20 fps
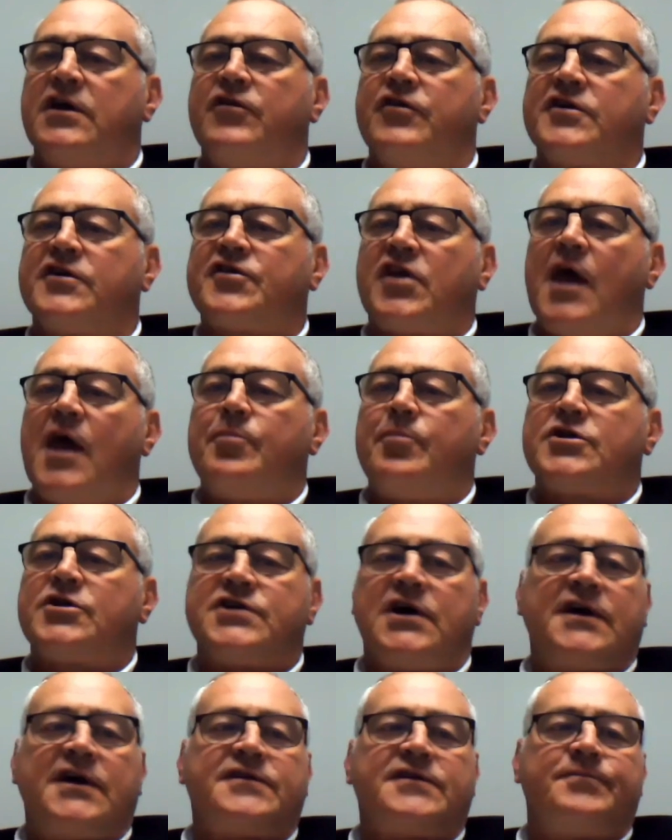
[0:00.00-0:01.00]
and risk
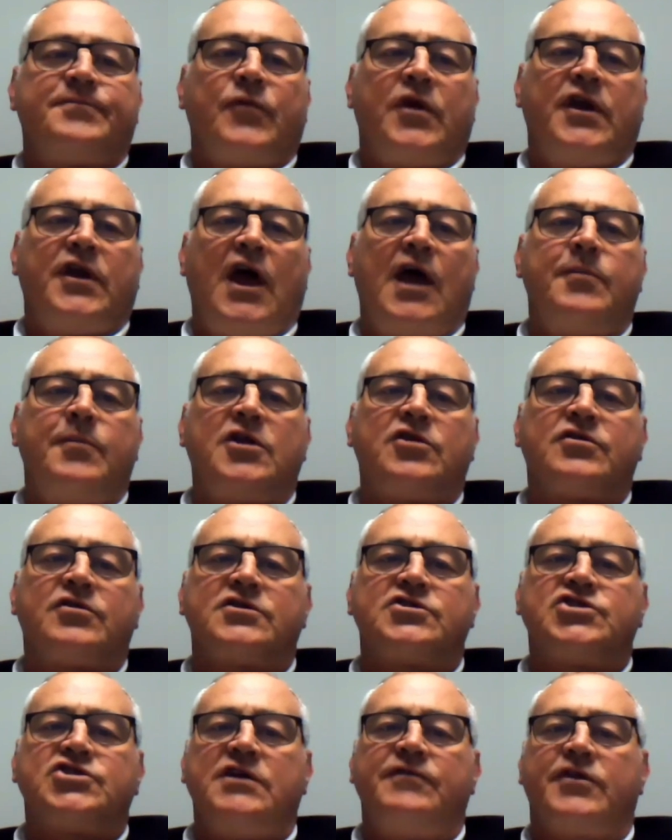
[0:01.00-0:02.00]
appetite, and aiming to
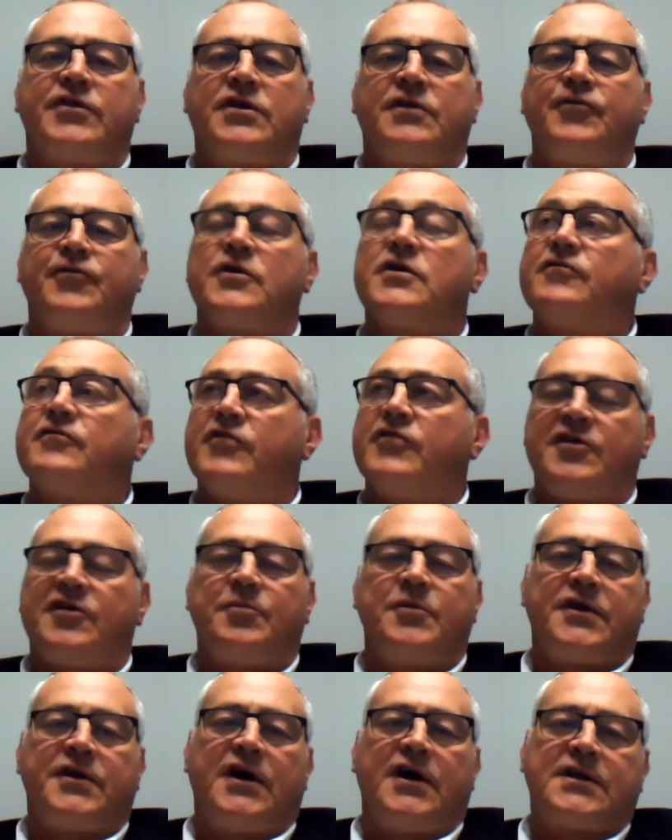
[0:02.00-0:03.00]
achieve a different
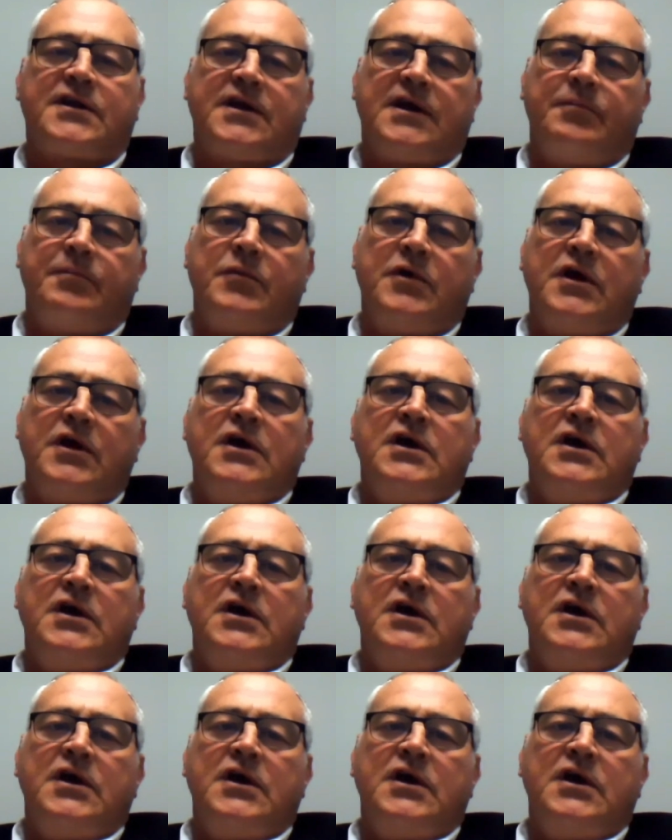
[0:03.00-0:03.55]
investment outcome.